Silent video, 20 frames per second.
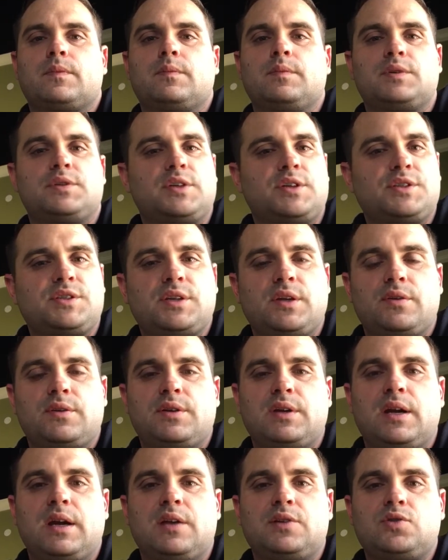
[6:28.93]
But just the other
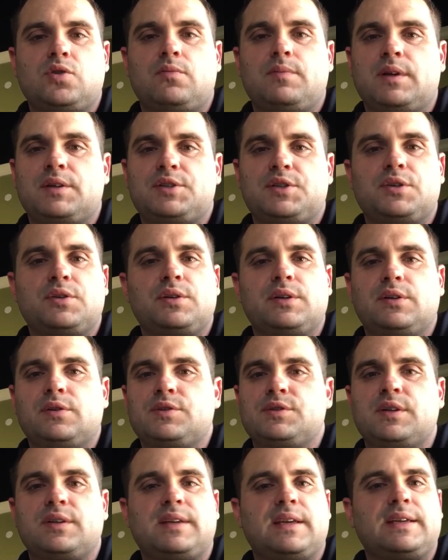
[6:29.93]
day, I told my
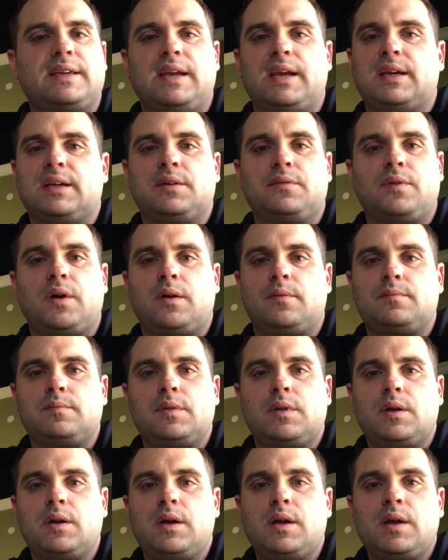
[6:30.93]
cheerleaders that they can't give up.
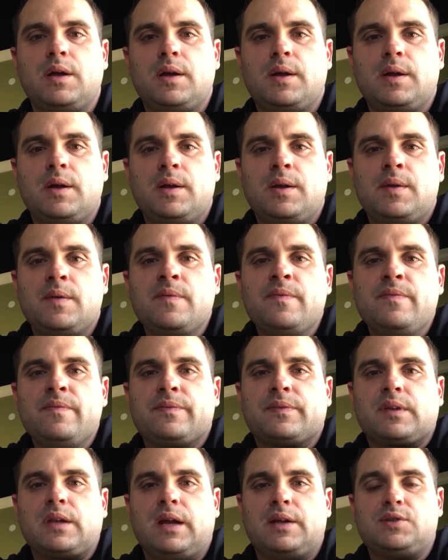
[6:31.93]

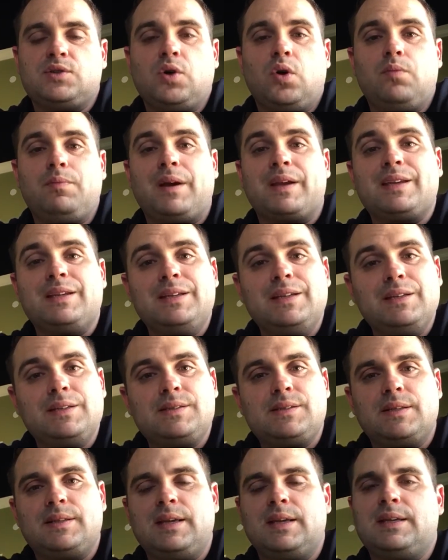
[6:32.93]
I told my
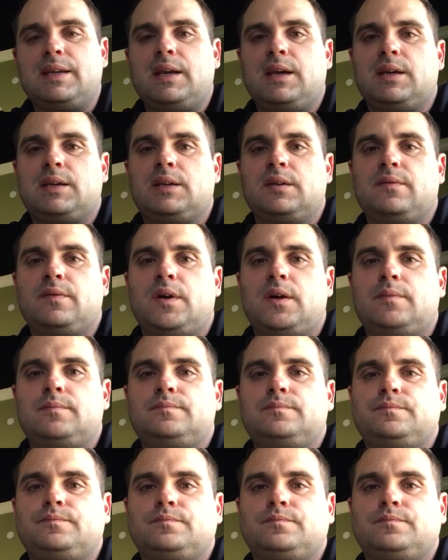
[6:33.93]
kids that they can't give up.